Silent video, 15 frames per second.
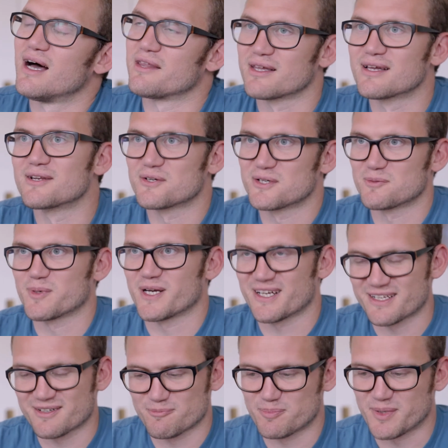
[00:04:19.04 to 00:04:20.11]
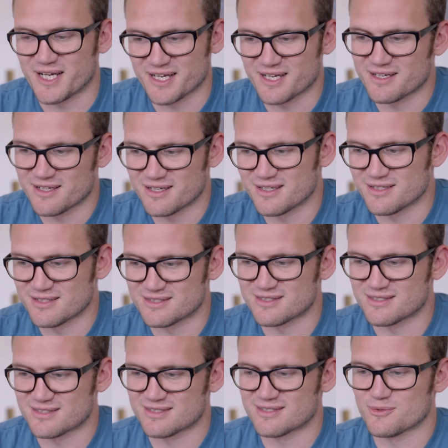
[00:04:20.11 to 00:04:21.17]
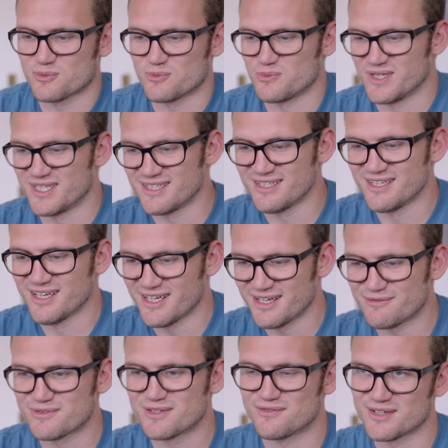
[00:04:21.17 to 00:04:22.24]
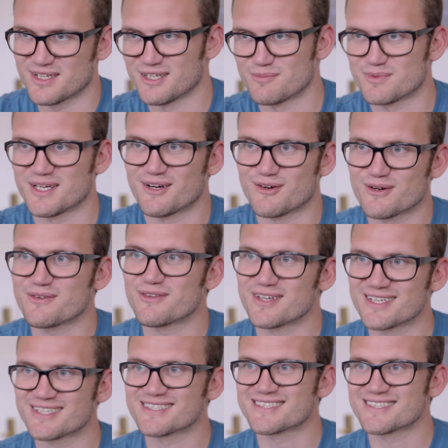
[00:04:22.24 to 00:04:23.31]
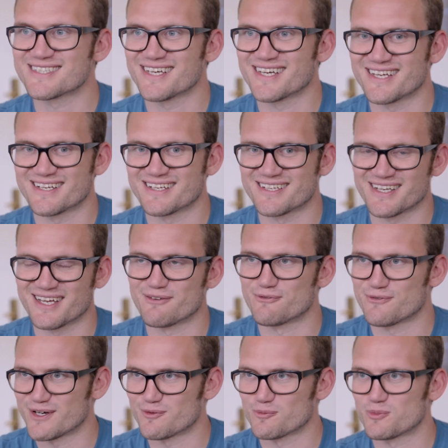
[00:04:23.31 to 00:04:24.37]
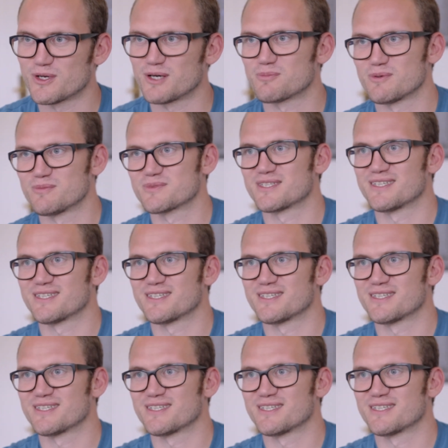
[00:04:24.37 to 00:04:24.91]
I think looking back at it, we have developed our things and found problems,